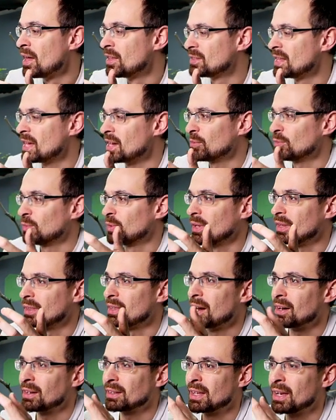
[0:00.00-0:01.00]
thankfully
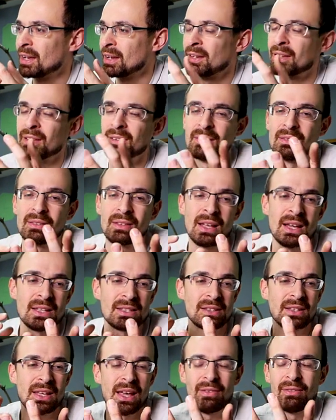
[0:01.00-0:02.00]
Dark Den
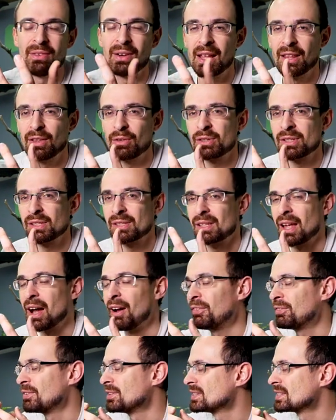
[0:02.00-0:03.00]
doesn't have a lot of
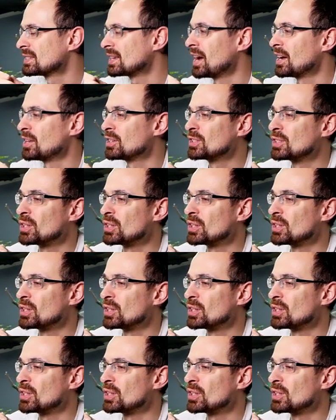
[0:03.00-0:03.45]
stuff inside,